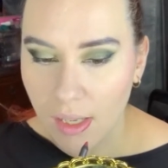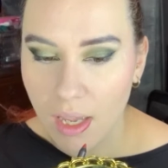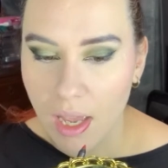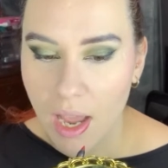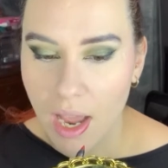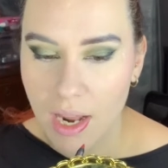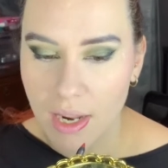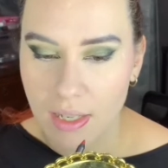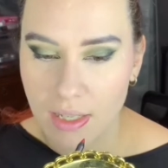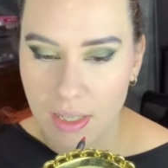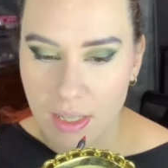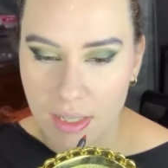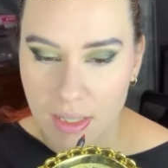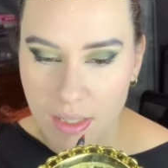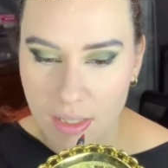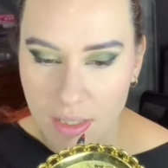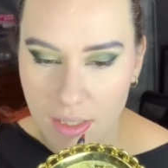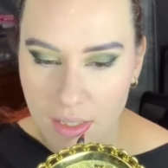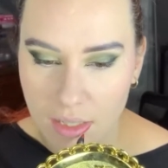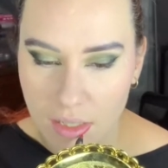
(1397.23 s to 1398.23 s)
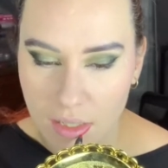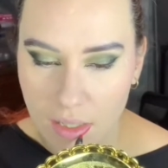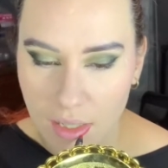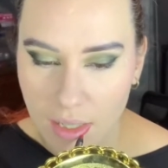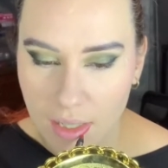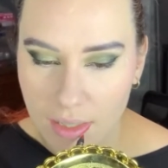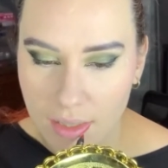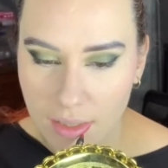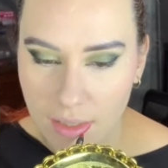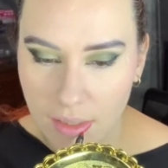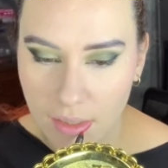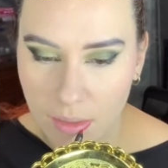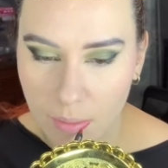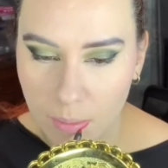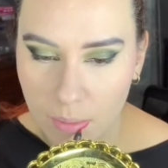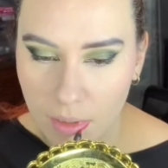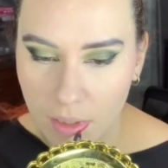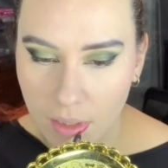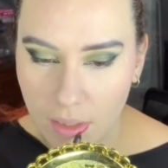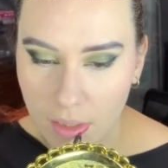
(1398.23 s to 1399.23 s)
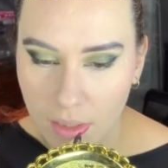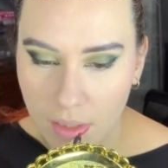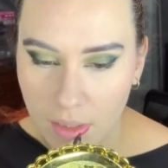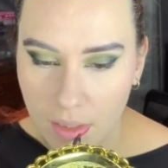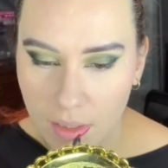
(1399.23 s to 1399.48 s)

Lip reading: and then just trace the lip line.